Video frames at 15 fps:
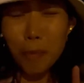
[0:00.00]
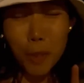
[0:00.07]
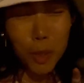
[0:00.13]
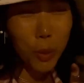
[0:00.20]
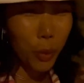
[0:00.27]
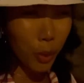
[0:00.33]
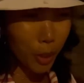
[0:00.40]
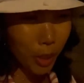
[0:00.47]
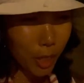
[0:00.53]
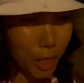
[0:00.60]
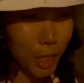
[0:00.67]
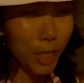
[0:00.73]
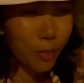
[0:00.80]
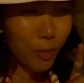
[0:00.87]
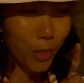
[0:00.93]
door
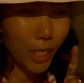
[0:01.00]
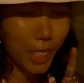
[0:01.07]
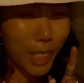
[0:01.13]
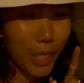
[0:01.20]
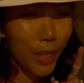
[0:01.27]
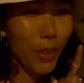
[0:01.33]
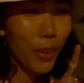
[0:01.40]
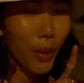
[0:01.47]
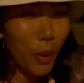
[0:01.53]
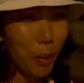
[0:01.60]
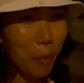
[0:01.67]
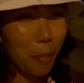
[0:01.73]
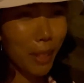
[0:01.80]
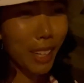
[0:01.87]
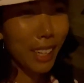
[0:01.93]
for it to
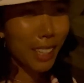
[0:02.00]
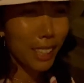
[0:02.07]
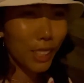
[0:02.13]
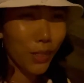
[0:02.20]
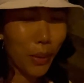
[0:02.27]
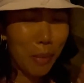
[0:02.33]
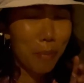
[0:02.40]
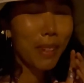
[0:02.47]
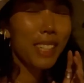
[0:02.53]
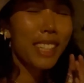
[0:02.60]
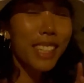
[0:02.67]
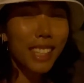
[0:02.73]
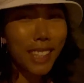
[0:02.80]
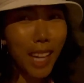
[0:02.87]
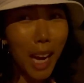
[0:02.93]
open, so I missed
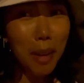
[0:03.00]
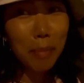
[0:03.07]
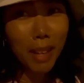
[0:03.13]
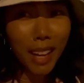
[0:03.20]
the stop